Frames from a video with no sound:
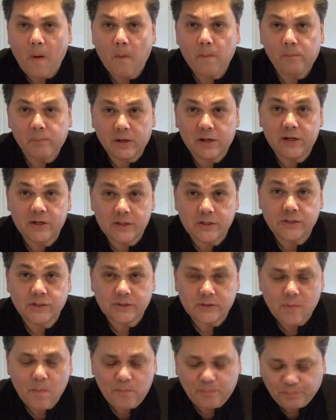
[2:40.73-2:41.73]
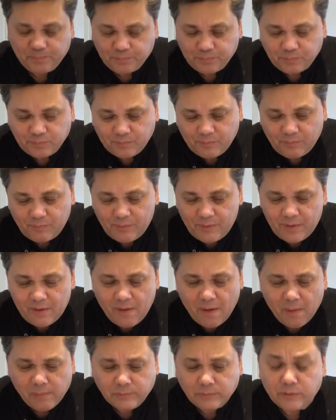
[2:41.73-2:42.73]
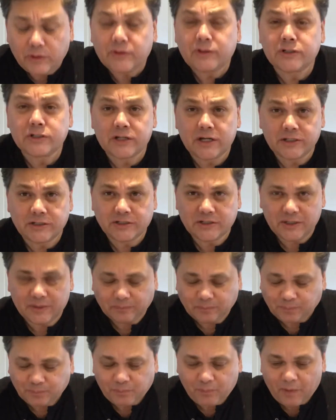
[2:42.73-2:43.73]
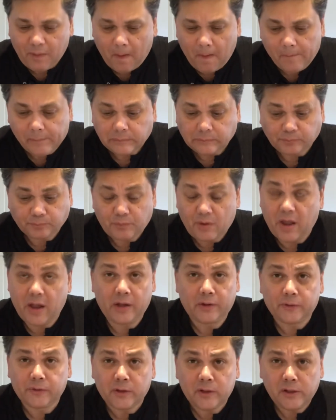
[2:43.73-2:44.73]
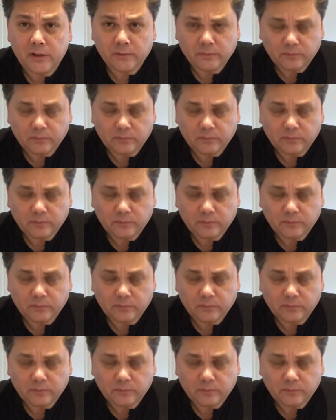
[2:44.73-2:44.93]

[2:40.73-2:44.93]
But it is very tasty, healthy,